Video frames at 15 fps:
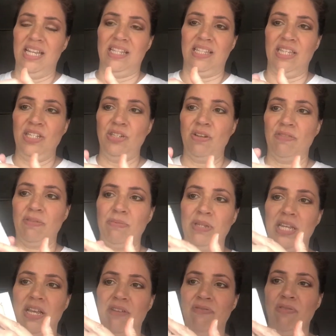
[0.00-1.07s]
This you have to be
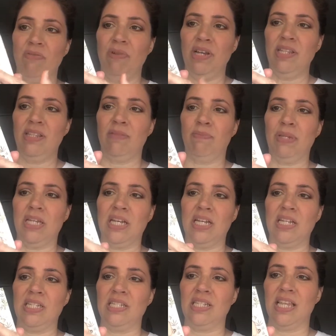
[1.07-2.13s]
careful with
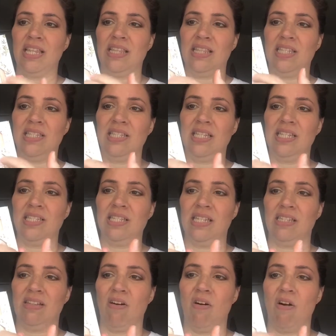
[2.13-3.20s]
because this
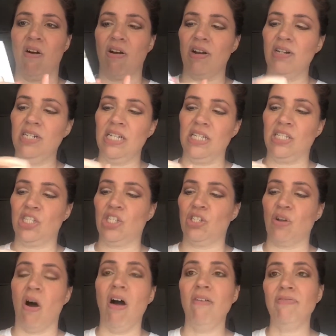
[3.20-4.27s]
isn't hard, it's
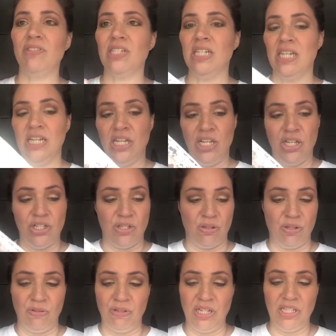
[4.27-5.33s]
soft. So
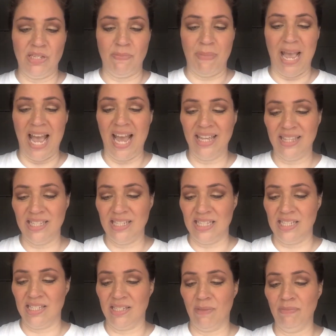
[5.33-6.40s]
you need to pack this
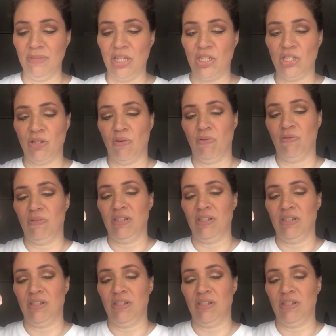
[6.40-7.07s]
in something so